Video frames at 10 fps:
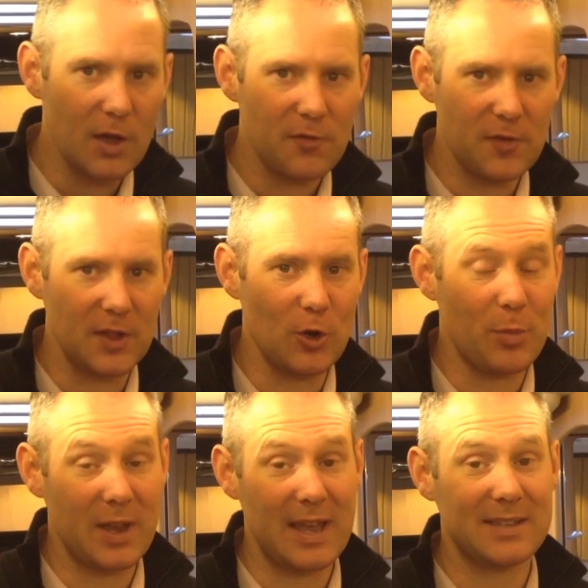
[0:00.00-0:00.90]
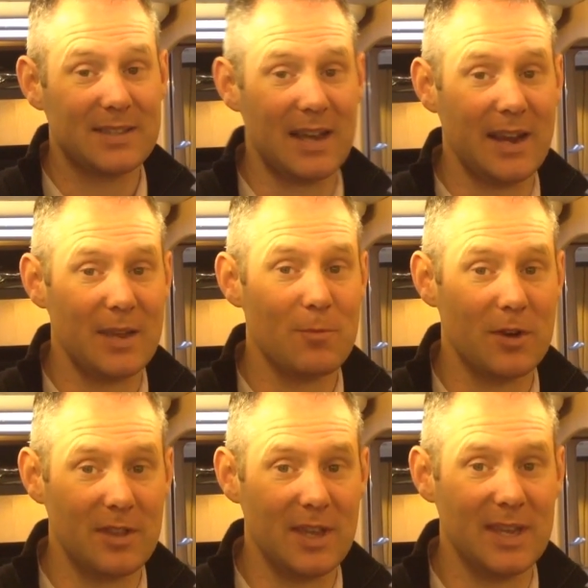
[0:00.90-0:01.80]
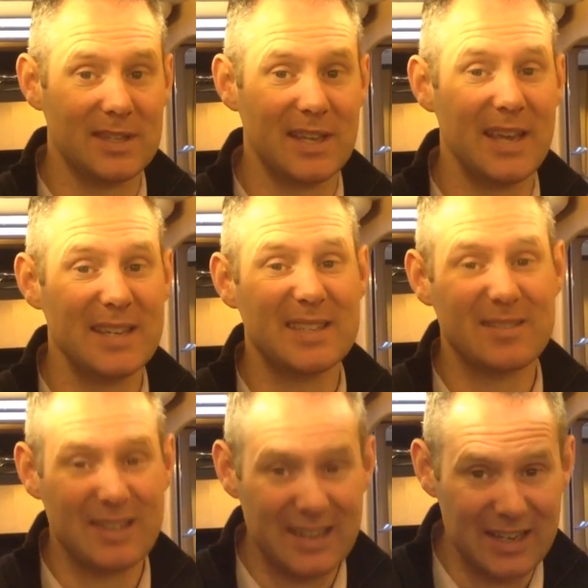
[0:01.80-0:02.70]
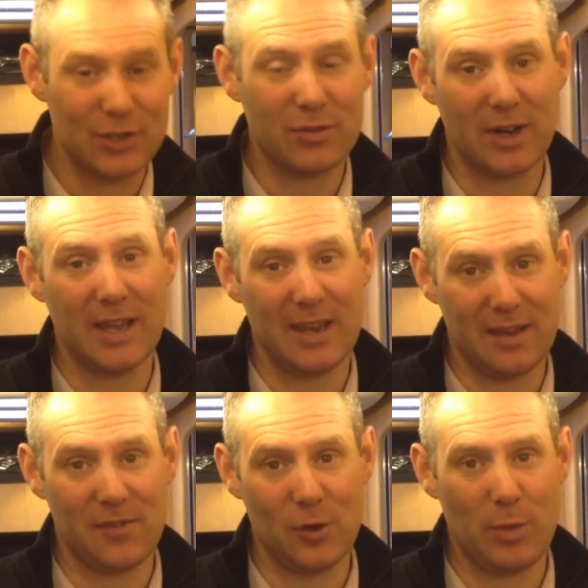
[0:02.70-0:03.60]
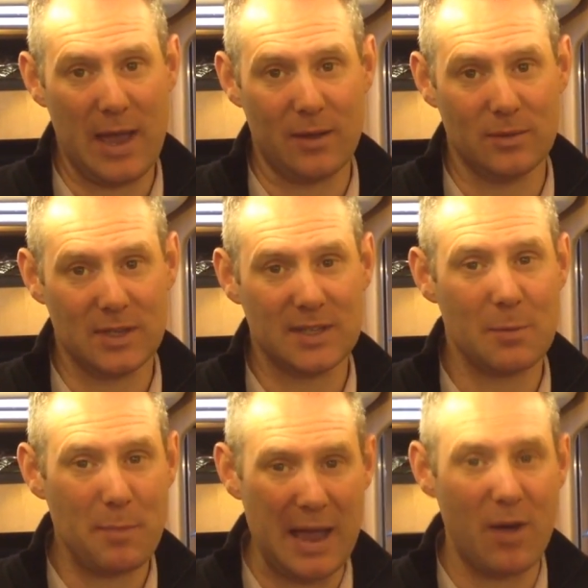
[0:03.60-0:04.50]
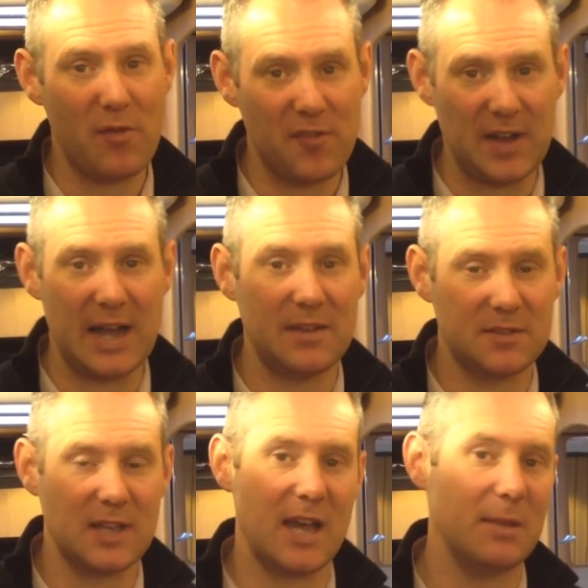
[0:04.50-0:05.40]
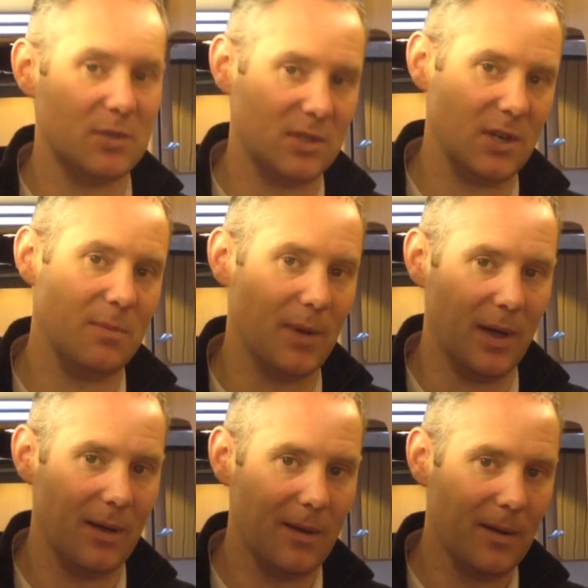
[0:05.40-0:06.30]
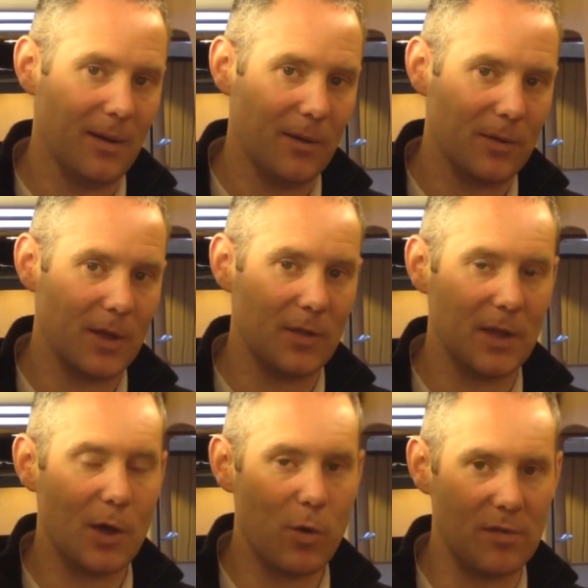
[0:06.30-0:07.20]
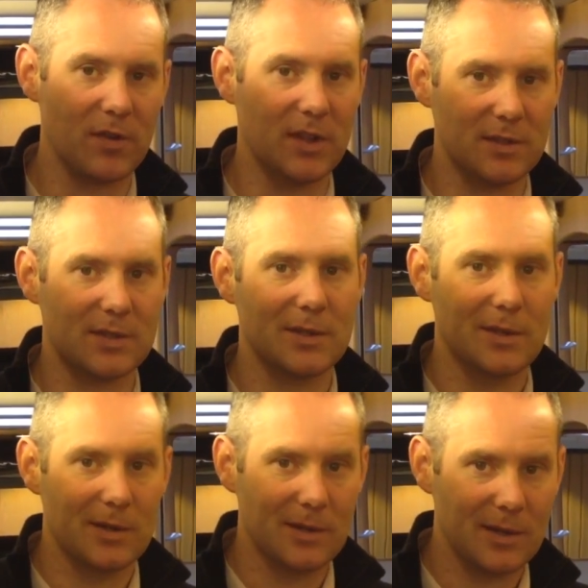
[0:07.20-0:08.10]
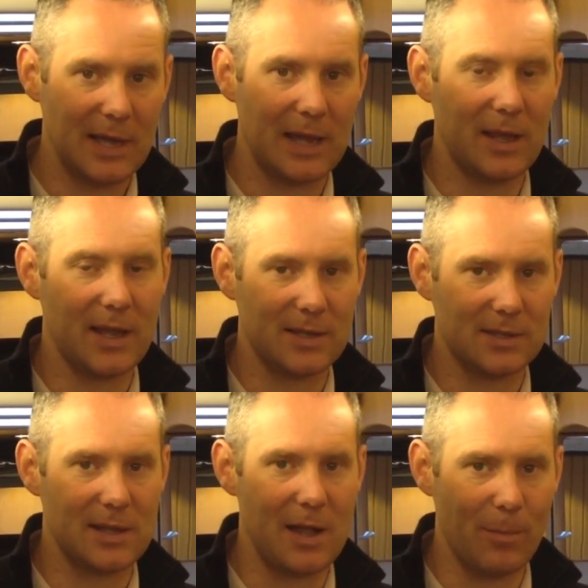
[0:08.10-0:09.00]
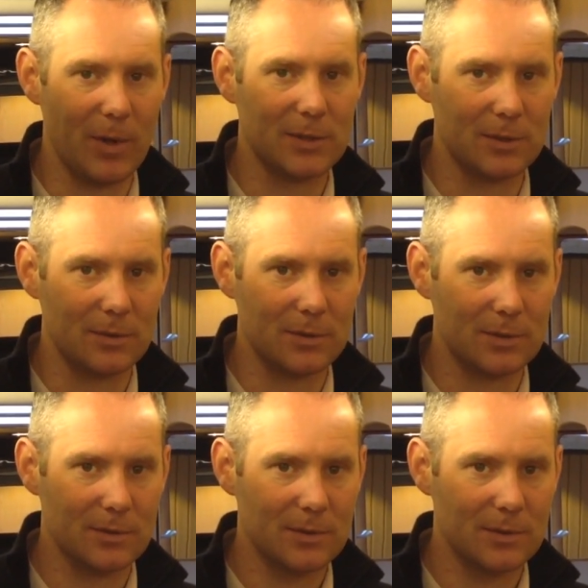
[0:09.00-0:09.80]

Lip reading: Filling up a gas tank in one of these is literally a few pounds. It's about 5 times cheaper than the equivalent Calagas style bottles.